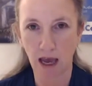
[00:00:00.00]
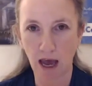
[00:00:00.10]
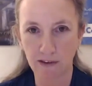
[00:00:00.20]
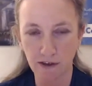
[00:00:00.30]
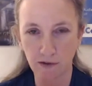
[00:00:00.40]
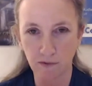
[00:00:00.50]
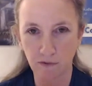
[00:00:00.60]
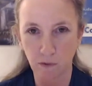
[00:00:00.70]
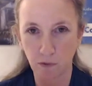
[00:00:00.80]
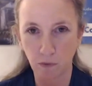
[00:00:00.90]
as
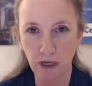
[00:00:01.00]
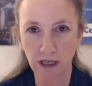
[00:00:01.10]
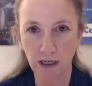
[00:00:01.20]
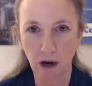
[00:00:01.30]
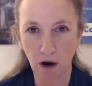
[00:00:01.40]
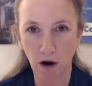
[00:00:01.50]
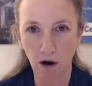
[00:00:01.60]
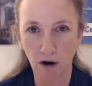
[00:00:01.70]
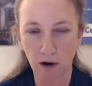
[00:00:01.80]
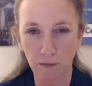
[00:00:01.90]
if we
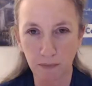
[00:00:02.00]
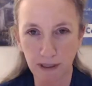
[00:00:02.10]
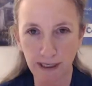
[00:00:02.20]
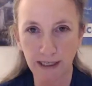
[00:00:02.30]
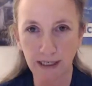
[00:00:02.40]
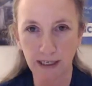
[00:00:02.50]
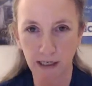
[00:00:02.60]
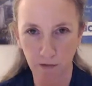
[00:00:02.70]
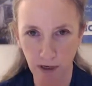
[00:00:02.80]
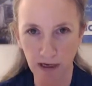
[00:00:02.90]
are completely
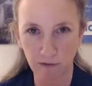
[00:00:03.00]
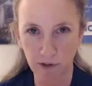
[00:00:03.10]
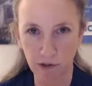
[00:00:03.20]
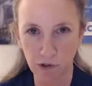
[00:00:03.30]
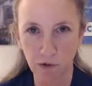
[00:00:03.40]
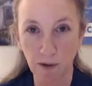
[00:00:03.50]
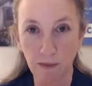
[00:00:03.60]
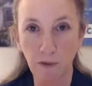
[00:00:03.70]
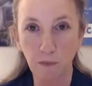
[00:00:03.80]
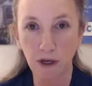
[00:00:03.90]
irrelevant to him,
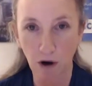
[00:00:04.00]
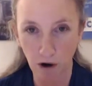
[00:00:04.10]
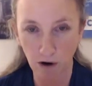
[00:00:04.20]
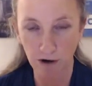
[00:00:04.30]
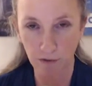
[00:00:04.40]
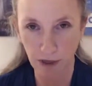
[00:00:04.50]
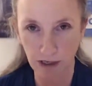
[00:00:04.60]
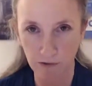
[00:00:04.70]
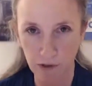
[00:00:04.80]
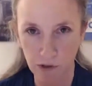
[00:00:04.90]
and we are
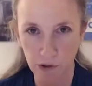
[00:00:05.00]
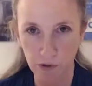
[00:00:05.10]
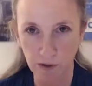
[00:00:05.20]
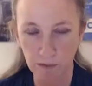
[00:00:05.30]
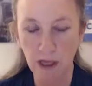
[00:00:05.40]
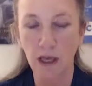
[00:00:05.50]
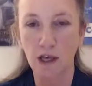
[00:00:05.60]
irrelevant to him.